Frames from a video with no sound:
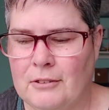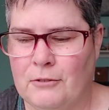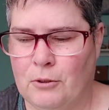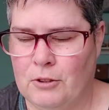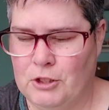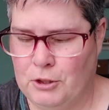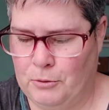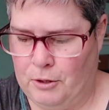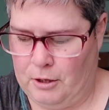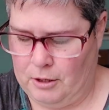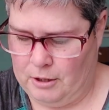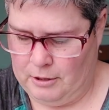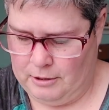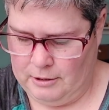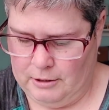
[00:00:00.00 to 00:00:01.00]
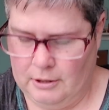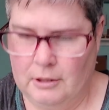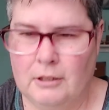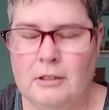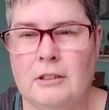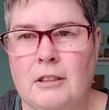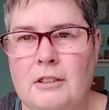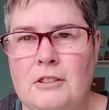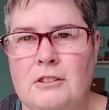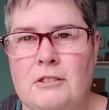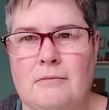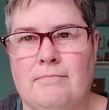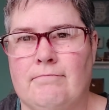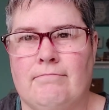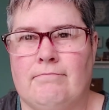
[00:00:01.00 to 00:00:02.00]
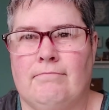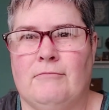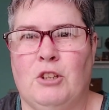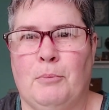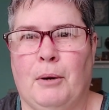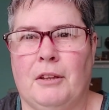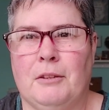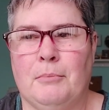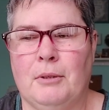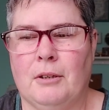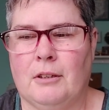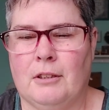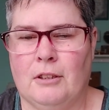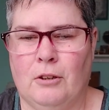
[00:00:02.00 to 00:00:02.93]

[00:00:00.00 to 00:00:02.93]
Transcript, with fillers: Of course you are, because you bought the book.